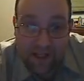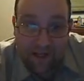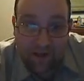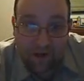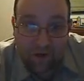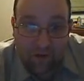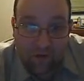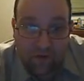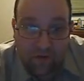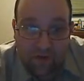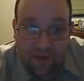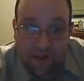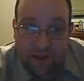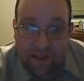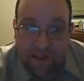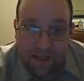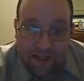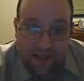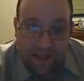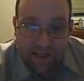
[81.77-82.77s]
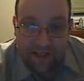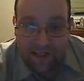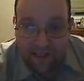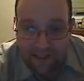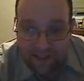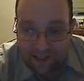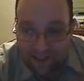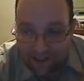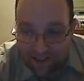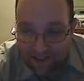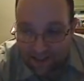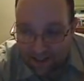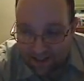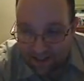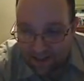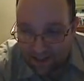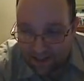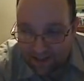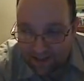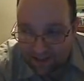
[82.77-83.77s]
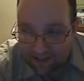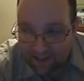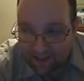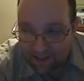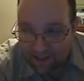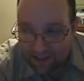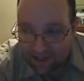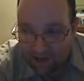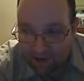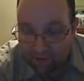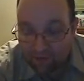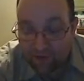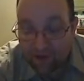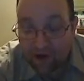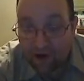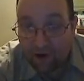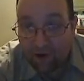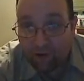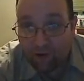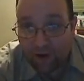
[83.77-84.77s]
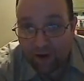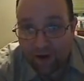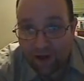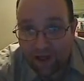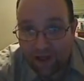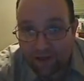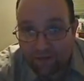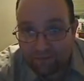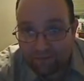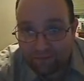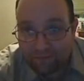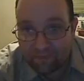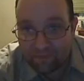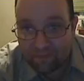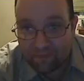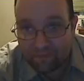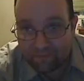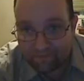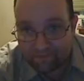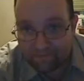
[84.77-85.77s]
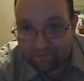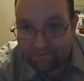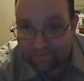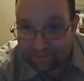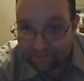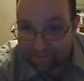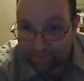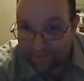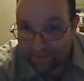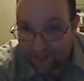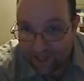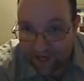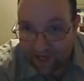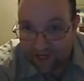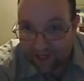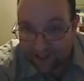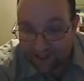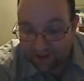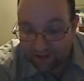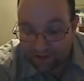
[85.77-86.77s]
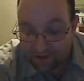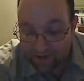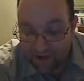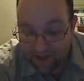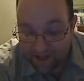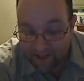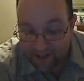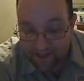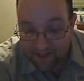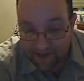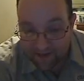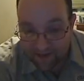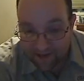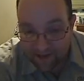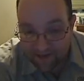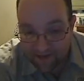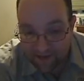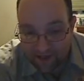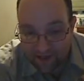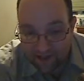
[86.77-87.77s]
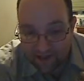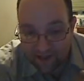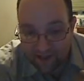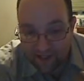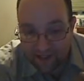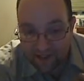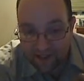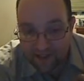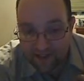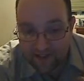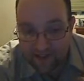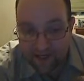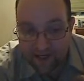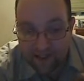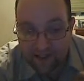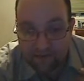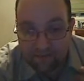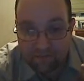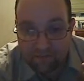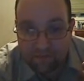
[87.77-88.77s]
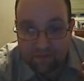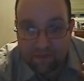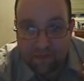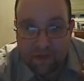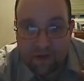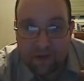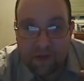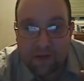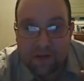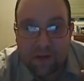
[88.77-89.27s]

on the car. It, it I told you guys this, I think, that it, it, it said new head bolts recommended but not required.